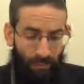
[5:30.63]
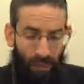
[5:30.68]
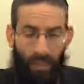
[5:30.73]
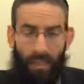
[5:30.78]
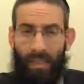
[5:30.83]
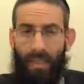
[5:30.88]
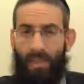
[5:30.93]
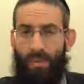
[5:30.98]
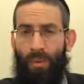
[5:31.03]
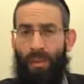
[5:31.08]

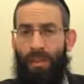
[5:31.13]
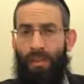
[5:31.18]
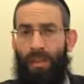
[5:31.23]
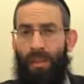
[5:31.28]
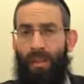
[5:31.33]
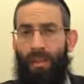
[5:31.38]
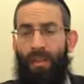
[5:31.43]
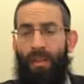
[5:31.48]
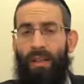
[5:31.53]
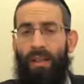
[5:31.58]
This was
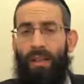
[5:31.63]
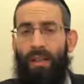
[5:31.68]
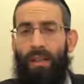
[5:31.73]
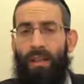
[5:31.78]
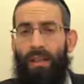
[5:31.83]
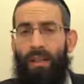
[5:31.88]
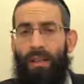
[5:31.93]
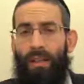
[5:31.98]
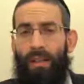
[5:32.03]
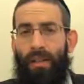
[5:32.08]
uh,
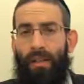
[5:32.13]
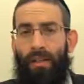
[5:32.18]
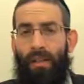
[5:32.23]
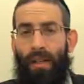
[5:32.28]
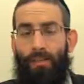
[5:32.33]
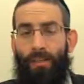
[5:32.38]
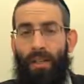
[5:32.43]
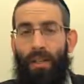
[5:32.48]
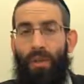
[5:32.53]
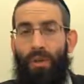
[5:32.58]

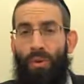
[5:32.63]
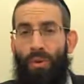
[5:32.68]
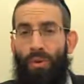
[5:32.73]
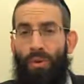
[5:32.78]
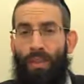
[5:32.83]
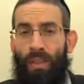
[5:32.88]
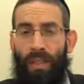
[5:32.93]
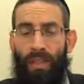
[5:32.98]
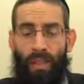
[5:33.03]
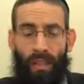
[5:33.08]
something
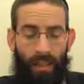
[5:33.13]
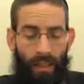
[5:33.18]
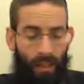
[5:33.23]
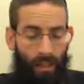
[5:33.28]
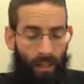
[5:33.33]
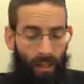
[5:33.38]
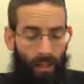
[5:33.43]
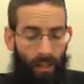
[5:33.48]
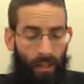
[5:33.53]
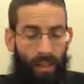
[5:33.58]
used in the
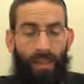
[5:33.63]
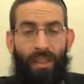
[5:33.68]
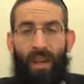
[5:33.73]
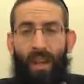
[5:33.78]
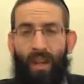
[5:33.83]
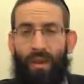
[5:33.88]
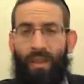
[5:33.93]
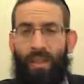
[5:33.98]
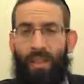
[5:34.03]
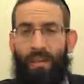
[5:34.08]
uh,
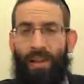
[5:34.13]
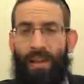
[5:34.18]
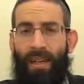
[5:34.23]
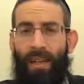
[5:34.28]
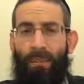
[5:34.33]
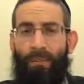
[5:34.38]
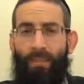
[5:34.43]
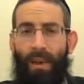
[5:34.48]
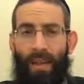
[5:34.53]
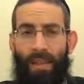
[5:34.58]
keteris
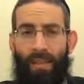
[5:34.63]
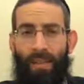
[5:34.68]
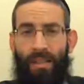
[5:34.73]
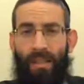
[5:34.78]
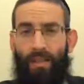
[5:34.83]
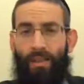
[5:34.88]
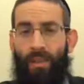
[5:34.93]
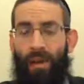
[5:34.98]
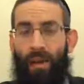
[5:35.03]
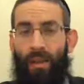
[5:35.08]
making process
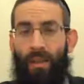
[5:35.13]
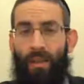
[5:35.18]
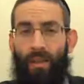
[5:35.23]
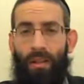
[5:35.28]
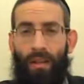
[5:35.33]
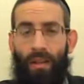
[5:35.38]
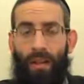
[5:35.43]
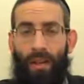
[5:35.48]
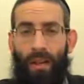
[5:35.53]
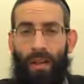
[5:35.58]
as
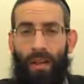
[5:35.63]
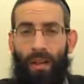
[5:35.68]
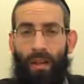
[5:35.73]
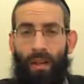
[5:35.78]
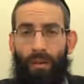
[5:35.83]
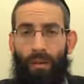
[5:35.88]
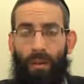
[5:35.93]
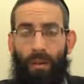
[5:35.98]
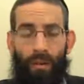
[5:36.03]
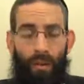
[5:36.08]
well.
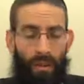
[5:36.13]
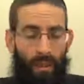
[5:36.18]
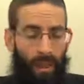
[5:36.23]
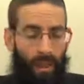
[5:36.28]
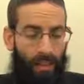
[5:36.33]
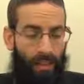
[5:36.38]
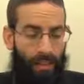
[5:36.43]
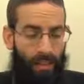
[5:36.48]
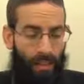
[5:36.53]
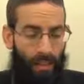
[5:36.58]
We learned
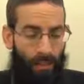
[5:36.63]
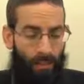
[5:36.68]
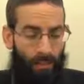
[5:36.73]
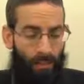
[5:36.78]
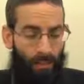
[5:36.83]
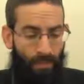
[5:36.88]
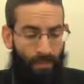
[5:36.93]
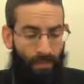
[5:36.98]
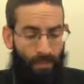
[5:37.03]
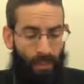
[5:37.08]
that
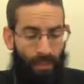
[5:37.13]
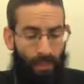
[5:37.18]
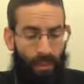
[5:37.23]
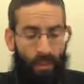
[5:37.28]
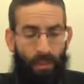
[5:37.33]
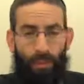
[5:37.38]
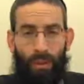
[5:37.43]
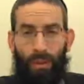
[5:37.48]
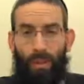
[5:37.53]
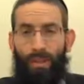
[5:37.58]
um,
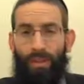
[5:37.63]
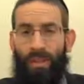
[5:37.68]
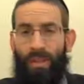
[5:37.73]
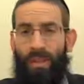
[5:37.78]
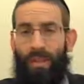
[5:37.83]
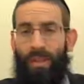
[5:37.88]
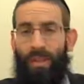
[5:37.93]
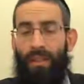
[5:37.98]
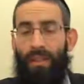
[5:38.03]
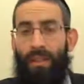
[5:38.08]
we use
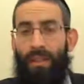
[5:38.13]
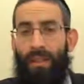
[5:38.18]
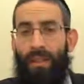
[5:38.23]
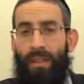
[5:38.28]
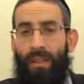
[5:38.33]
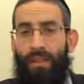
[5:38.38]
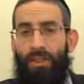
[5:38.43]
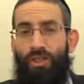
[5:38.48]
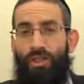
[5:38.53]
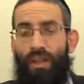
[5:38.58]
the
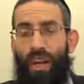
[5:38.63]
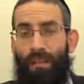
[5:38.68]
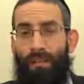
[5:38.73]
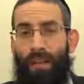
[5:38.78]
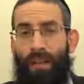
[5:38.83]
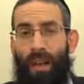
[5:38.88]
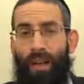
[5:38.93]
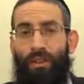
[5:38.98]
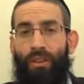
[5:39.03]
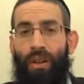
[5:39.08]

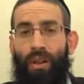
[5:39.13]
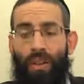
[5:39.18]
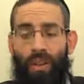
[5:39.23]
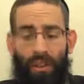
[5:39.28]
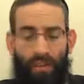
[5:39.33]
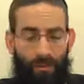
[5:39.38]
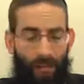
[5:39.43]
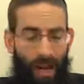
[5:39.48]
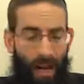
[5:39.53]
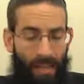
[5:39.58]
shemen
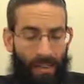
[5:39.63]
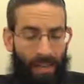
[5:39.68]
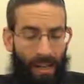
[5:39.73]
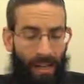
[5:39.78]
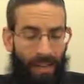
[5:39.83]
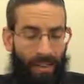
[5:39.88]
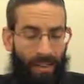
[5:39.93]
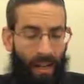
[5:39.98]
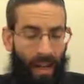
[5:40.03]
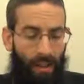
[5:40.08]
hanotif
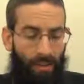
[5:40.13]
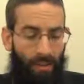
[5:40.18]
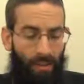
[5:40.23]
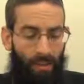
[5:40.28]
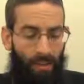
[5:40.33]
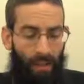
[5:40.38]
me'atzei aktaf.